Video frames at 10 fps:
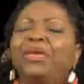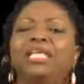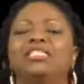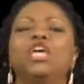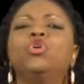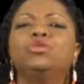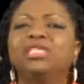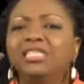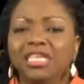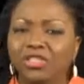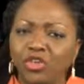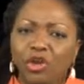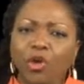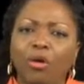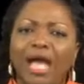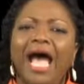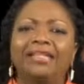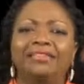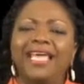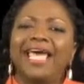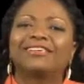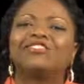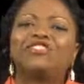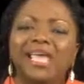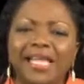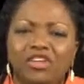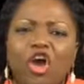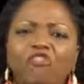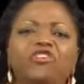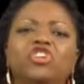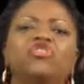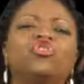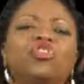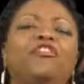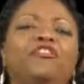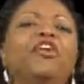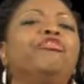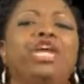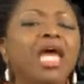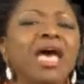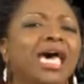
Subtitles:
Peter uses it to look at the extent of the suffering.